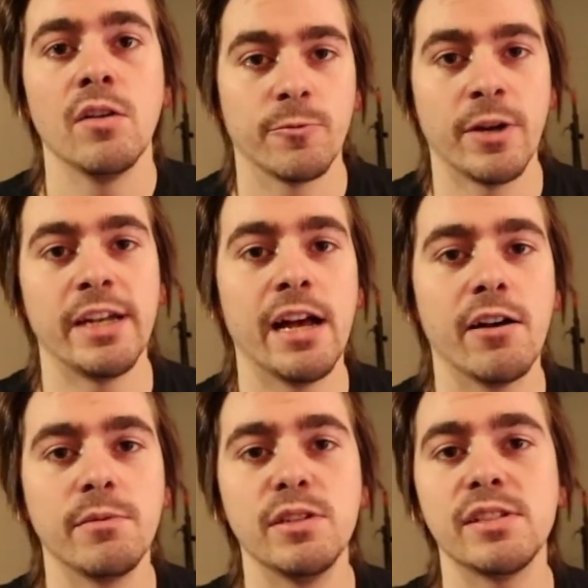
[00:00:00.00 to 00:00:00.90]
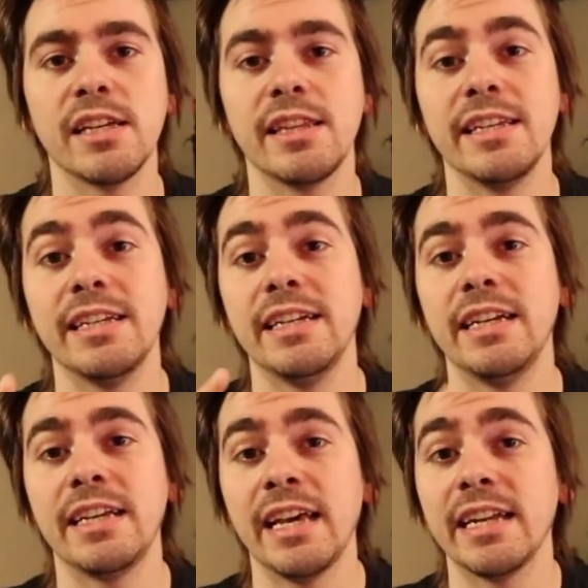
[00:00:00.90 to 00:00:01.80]
Right now I'm using
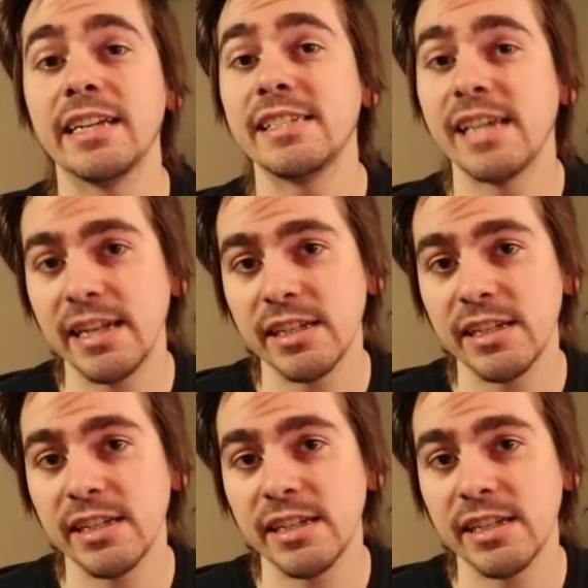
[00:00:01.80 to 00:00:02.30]
the Canon 10